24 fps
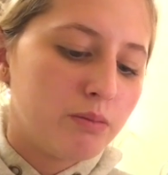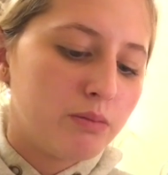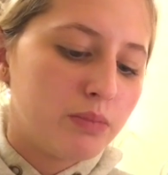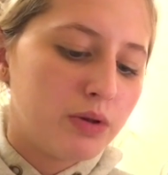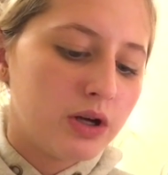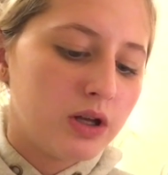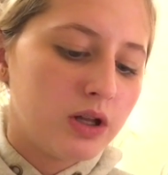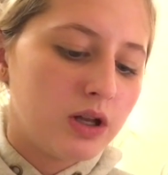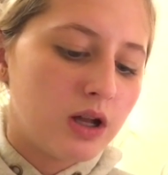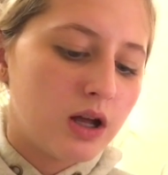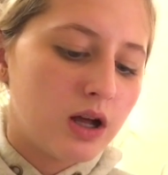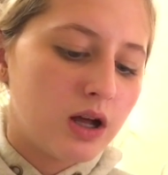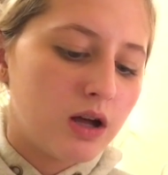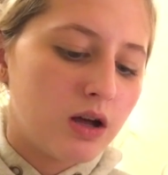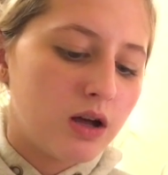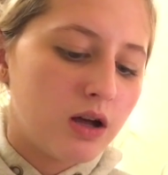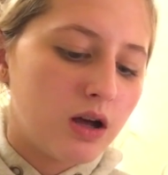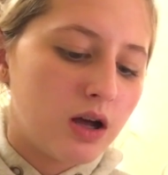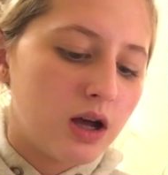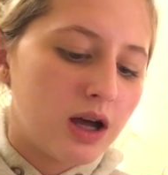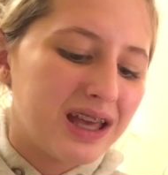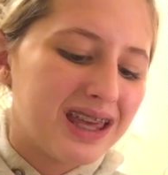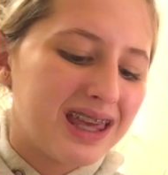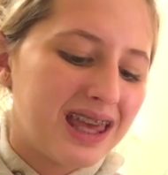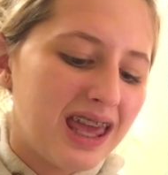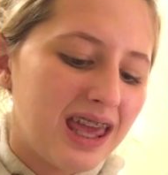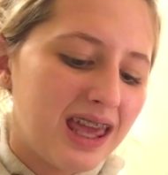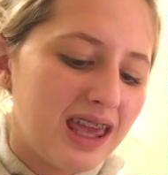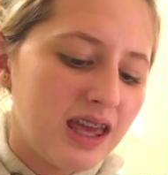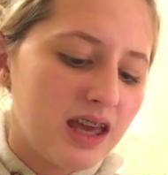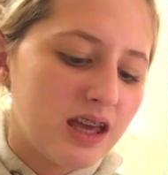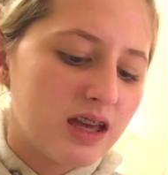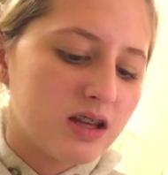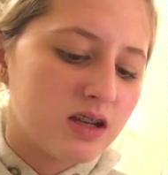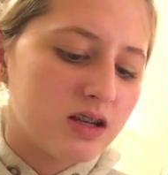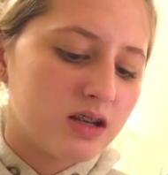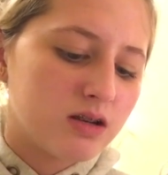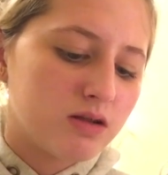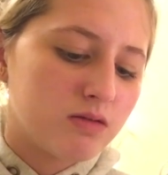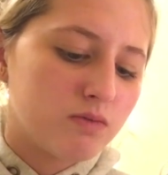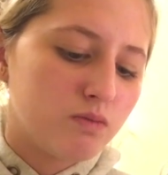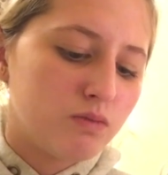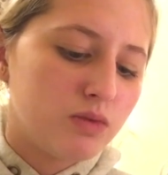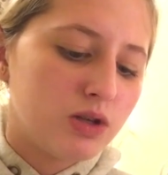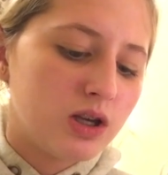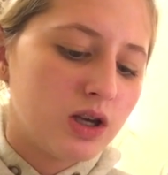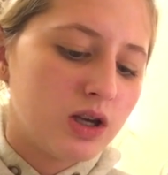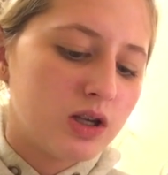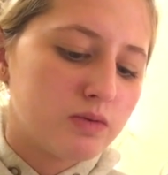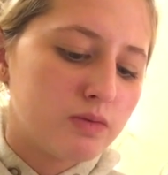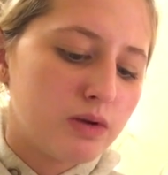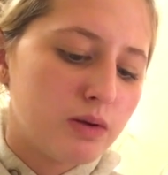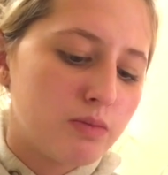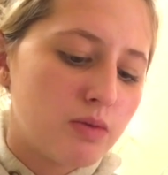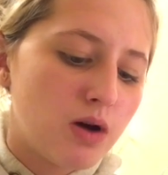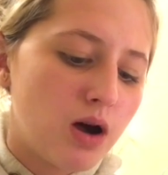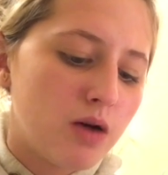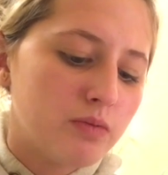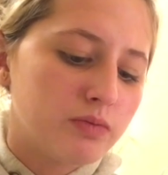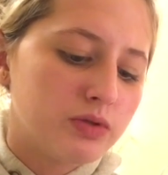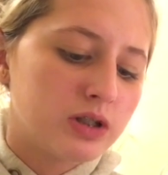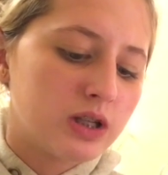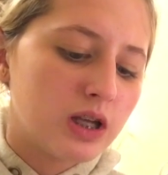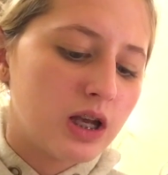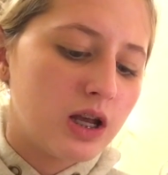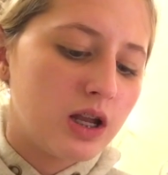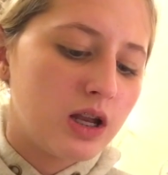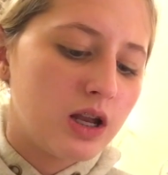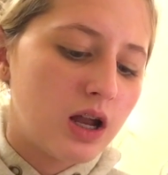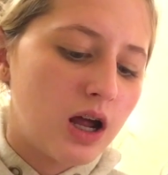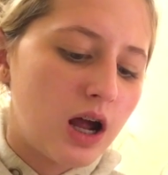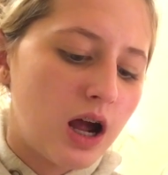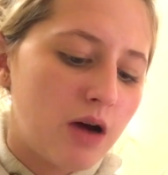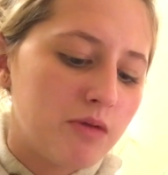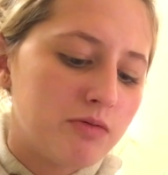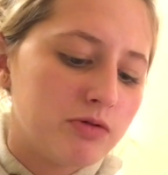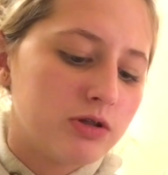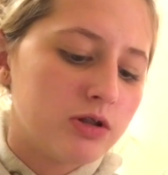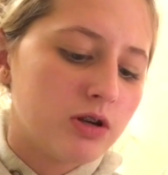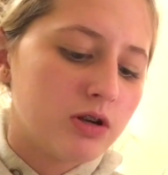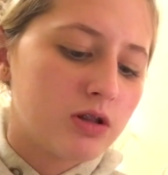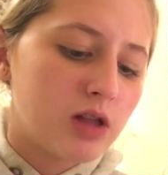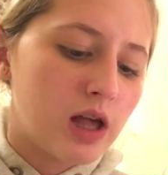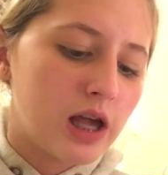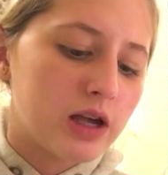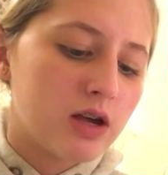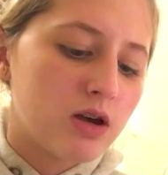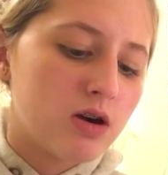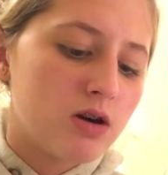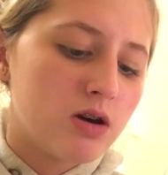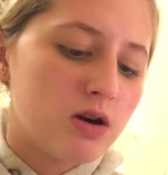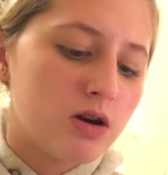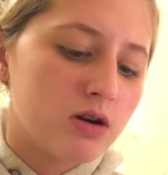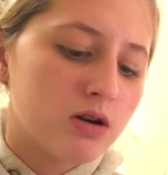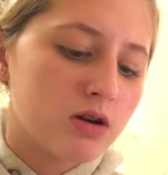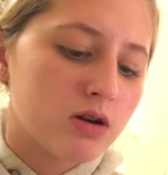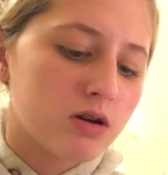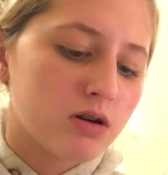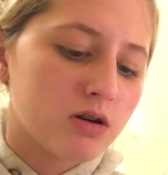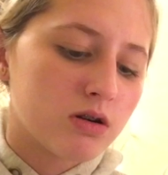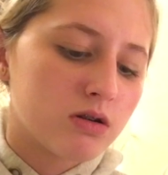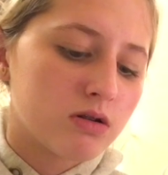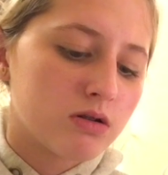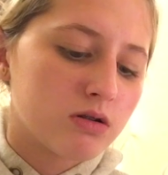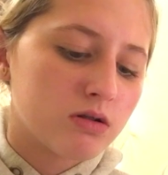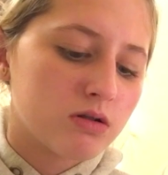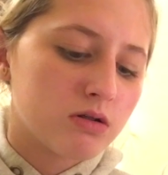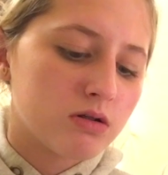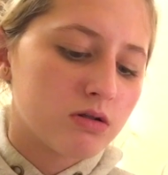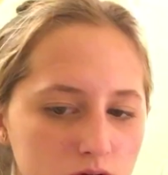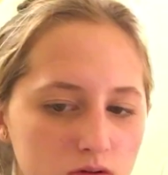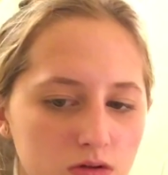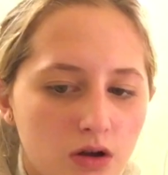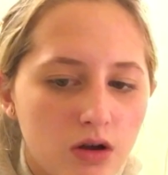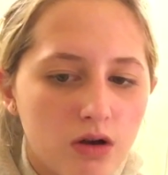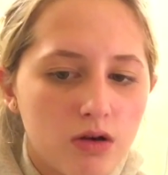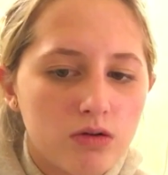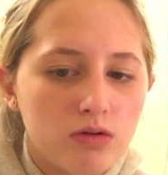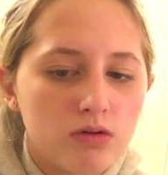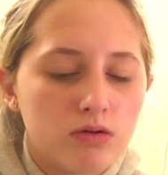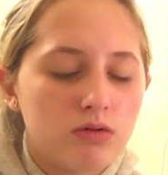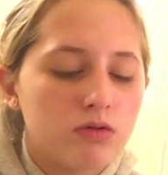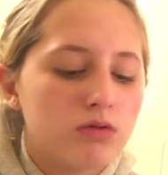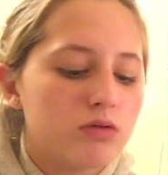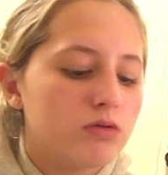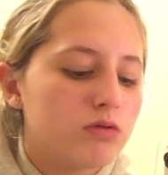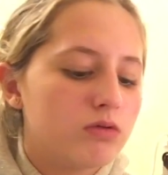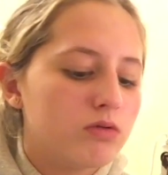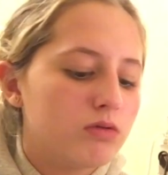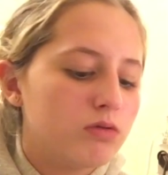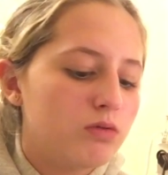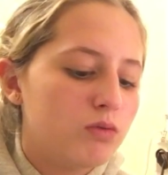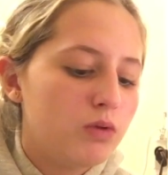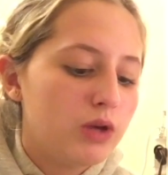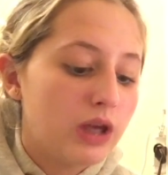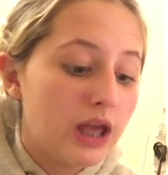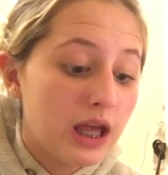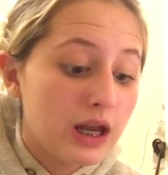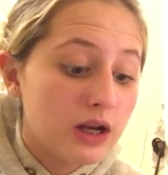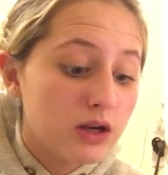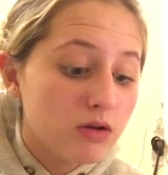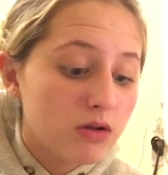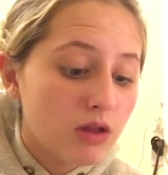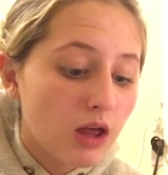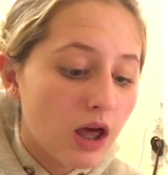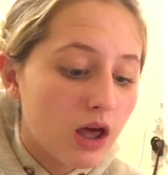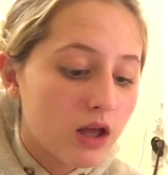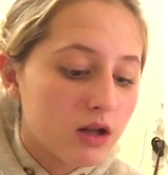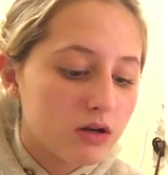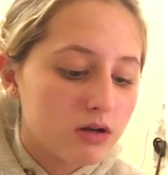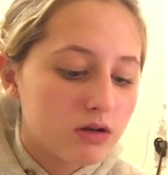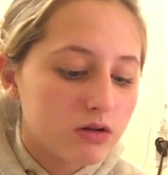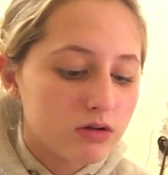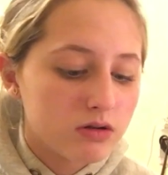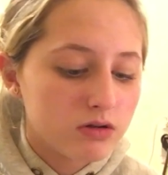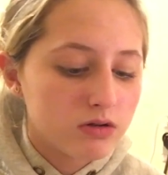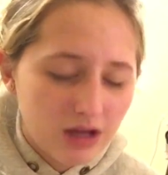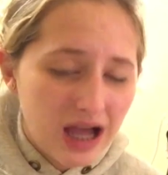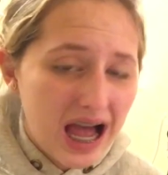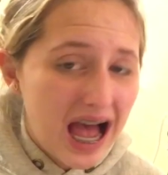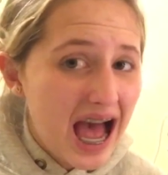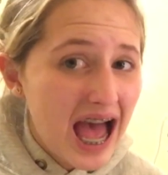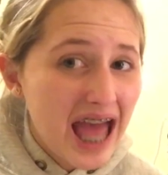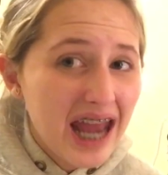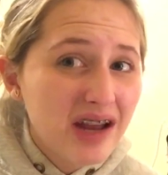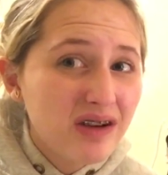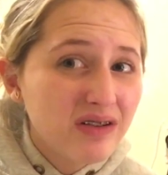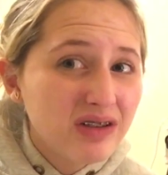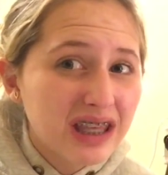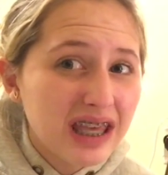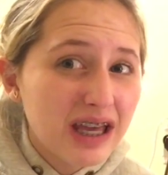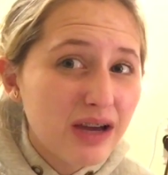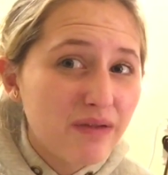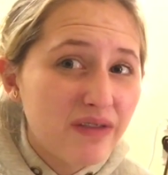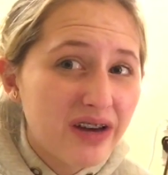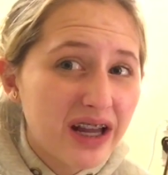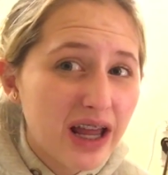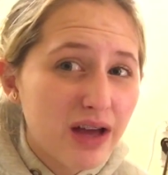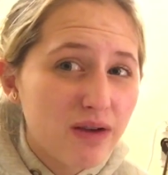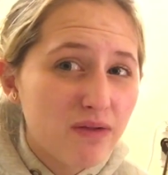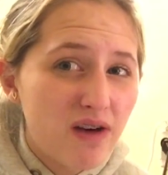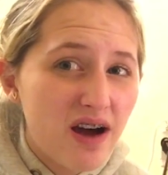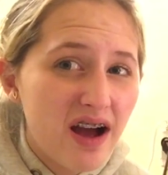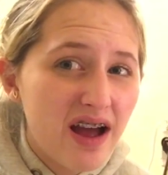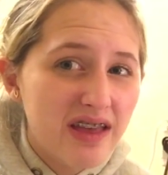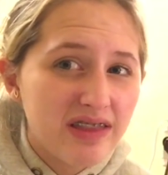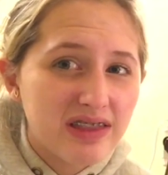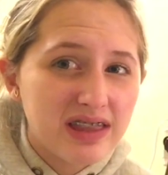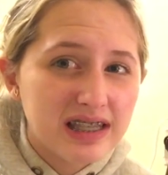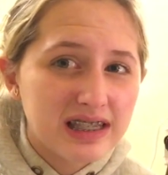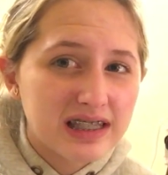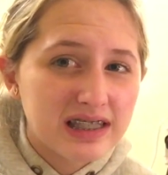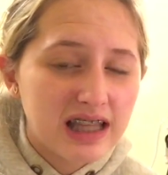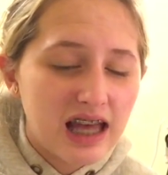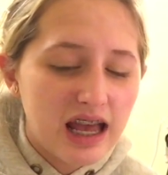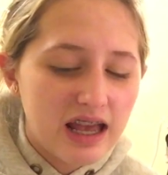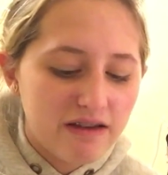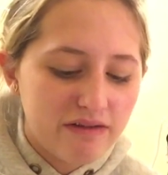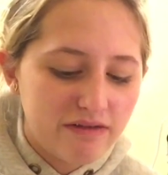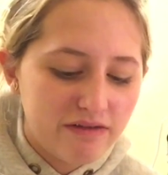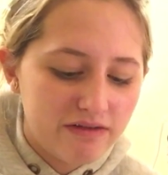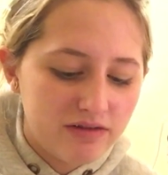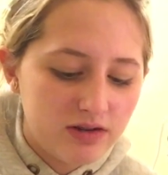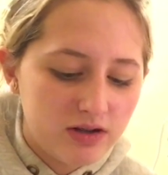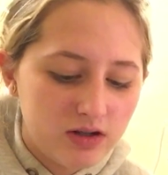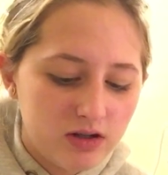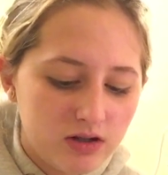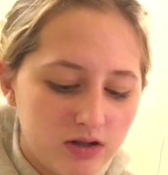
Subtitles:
But I can't because my mom said I would look like a hooker. So we can't do that. I don't get what I want in this life.